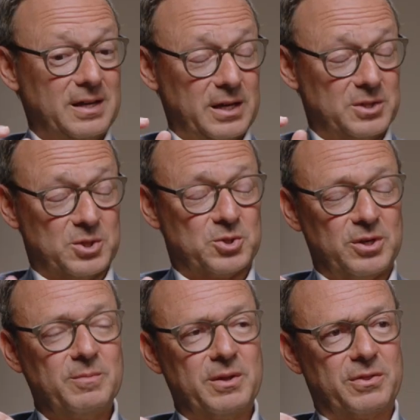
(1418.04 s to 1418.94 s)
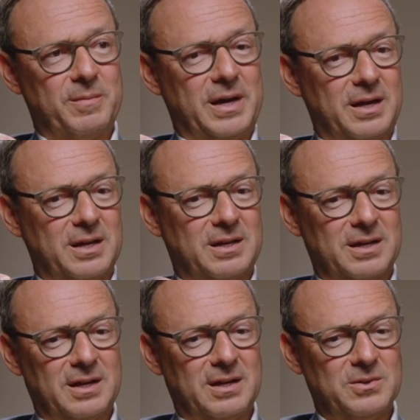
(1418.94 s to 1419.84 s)
It's extremely thematic,
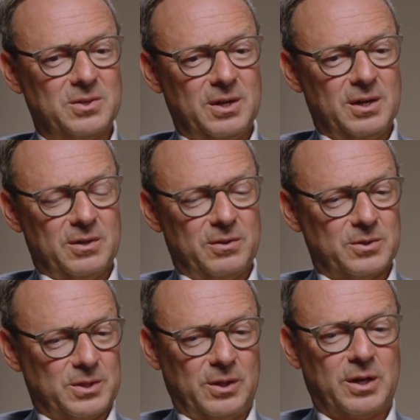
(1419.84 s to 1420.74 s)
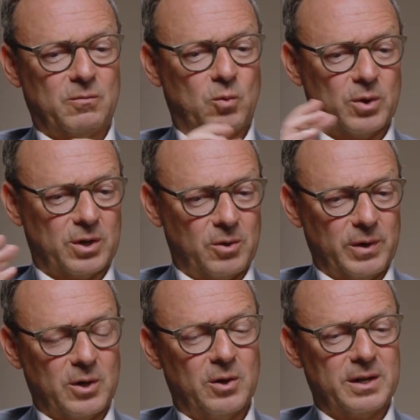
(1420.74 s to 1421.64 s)
and there's a lot of work
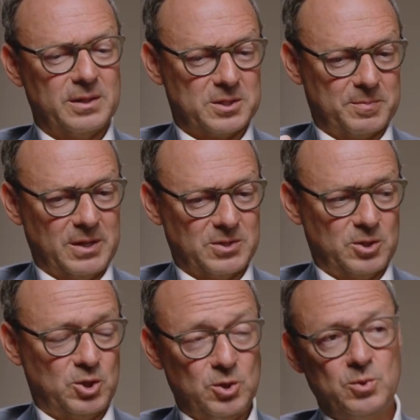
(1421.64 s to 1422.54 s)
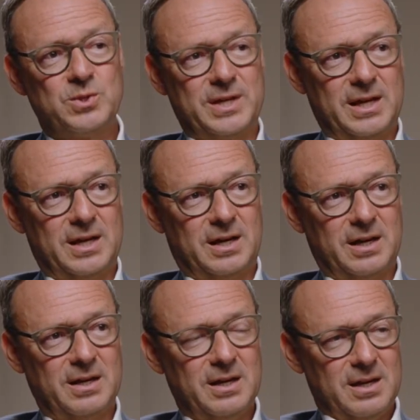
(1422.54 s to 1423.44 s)
going on in this space to use
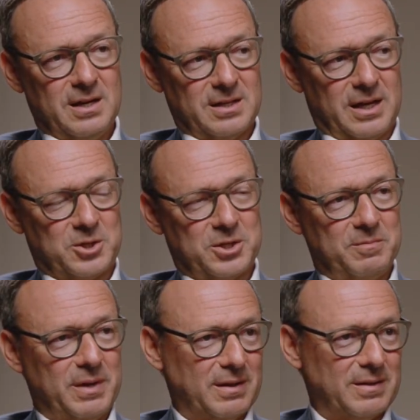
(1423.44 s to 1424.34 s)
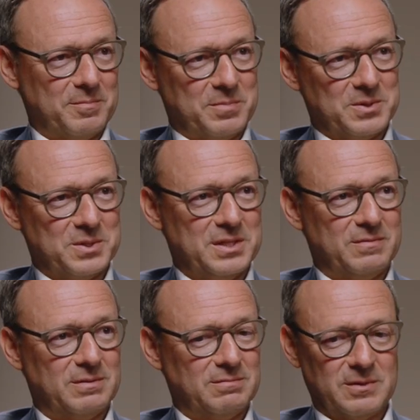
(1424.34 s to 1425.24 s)
AI to actually make that business
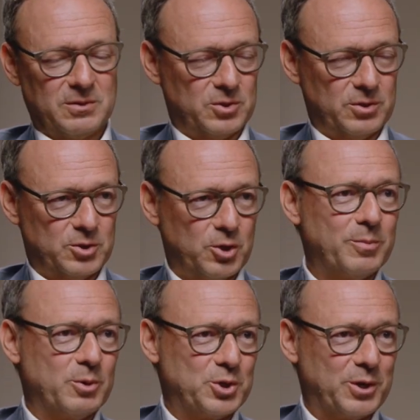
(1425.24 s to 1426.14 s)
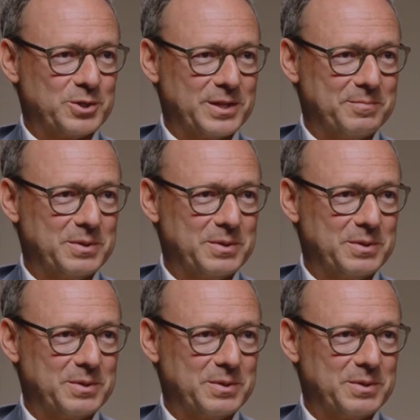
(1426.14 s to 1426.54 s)
to sort of turbocharge that